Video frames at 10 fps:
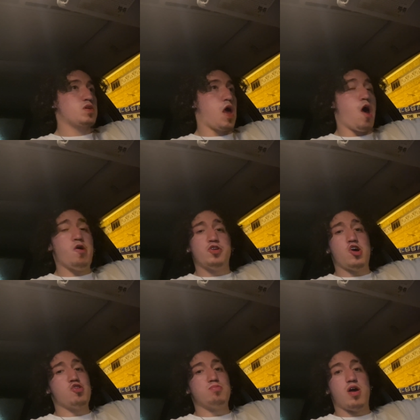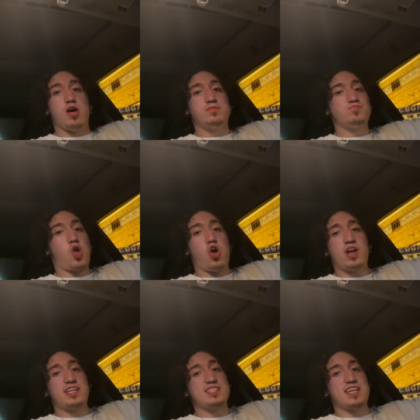I don't know, bro. All I
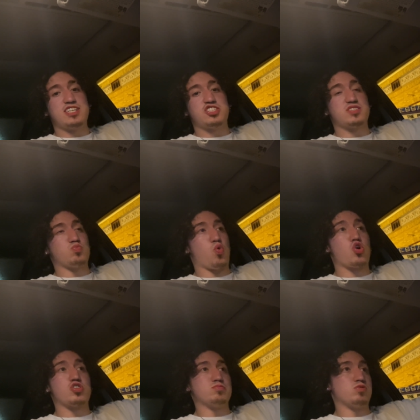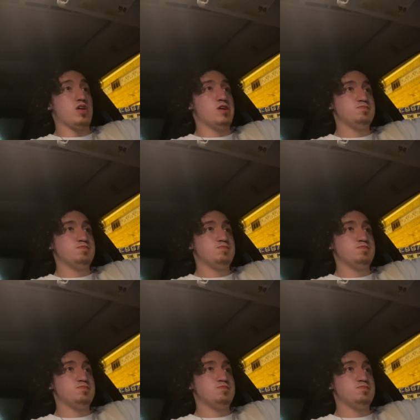can say is just work, bro.